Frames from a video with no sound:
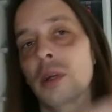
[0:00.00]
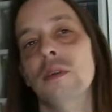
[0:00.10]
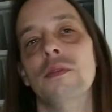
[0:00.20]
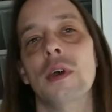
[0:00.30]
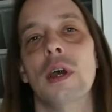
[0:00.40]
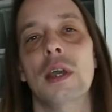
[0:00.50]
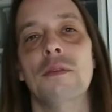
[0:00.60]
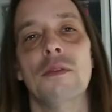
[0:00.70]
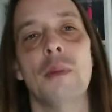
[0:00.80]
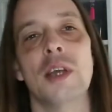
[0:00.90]
bit of
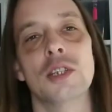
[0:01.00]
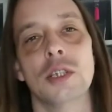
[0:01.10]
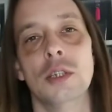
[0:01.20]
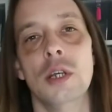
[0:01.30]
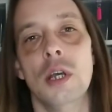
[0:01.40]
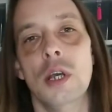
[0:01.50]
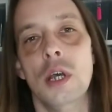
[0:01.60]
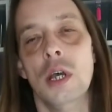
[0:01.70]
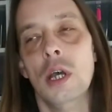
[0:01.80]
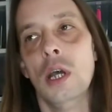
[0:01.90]
information
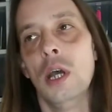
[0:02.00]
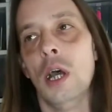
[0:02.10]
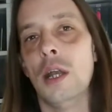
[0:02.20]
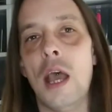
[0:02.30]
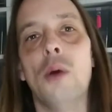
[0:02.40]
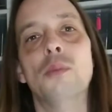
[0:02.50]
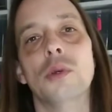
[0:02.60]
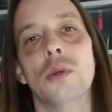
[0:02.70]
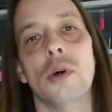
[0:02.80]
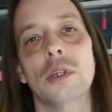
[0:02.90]
and help
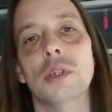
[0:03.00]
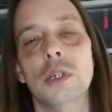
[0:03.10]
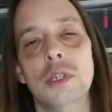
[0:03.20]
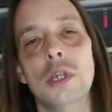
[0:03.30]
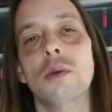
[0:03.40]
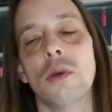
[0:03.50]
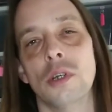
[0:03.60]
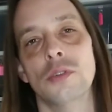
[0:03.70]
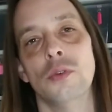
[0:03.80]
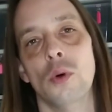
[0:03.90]
you
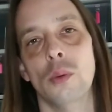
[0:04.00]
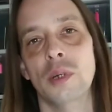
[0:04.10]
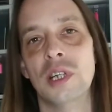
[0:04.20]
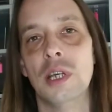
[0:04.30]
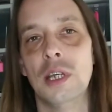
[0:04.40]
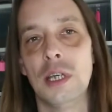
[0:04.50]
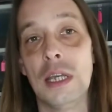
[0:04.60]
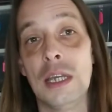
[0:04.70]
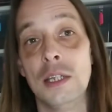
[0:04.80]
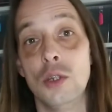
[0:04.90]
guys forward
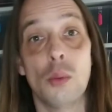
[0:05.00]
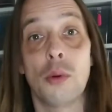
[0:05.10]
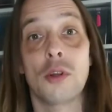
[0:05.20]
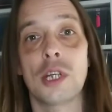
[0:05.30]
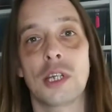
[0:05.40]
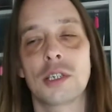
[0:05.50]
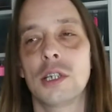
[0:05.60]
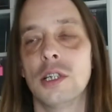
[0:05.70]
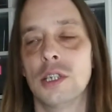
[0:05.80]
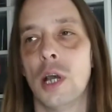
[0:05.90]
in your
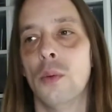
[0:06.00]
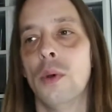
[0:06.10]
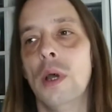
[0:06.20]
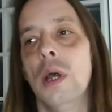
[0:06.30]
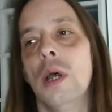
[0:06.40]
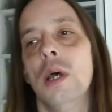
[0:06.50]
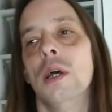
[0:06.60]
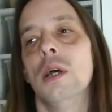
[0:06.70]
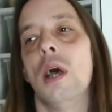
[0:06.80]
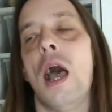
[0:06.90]
projects. So
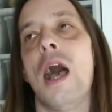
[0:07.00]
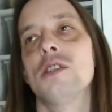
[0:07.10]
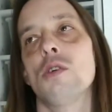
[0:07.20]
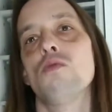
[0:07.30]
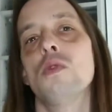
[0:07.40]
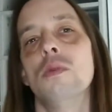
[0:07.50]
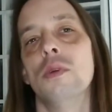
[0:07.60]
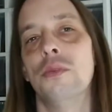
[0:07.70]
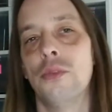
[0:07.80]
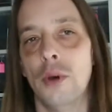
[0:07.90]
as a
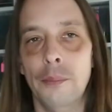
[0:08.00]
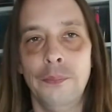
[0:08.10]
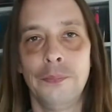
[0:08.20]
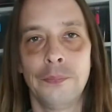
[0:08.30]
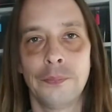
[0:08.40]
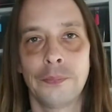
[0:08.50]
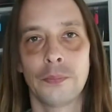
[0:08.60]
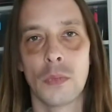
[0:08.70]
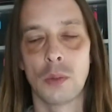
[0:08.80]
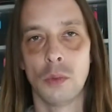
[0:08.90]
rule of thumb,
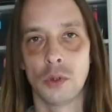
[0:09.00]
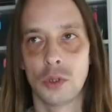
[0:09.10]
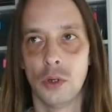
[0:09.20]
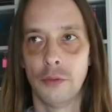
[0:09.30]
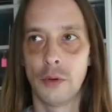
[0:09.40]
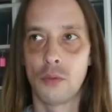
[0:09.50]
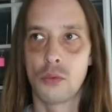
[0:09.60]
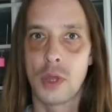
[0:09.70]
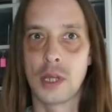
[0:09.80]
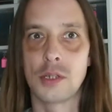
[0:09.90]
we'll sort of
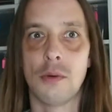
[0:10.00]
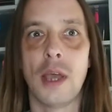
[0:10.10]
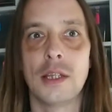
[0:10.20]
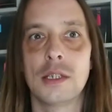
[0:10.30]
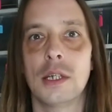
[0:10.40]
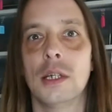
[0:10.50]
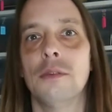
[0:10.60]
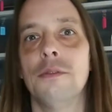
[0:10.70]
reiterate: